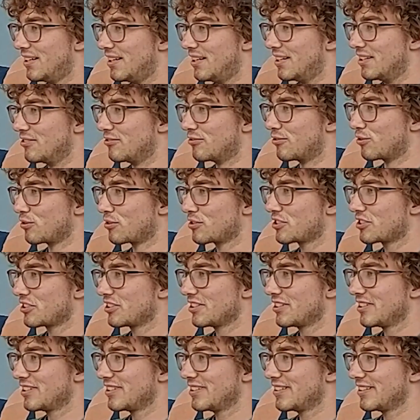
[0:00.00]

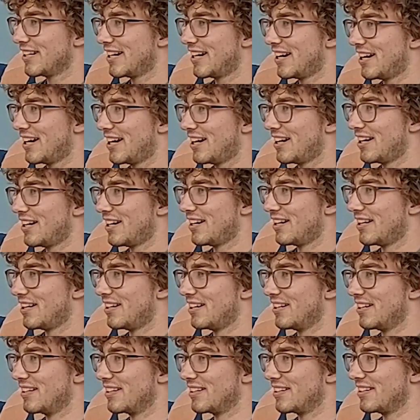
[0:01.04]
Unfortunately,
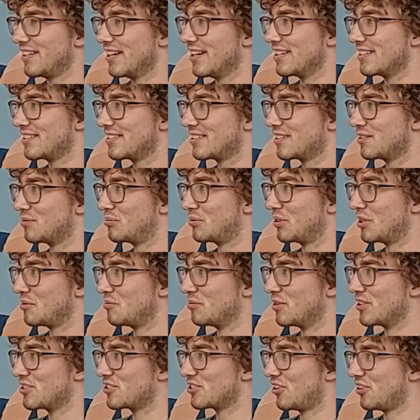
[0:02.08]
yes to pretty
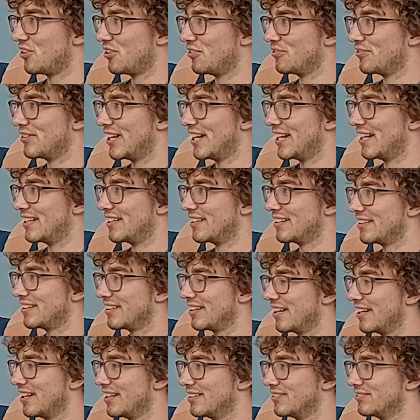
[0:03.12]
much all of that,
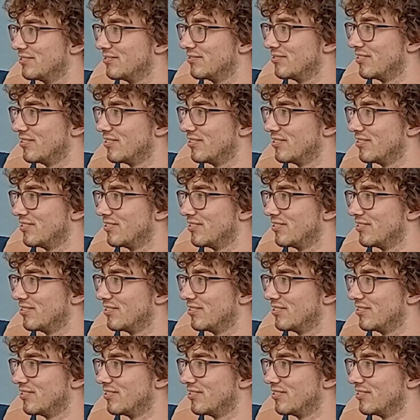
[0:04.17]
yeah.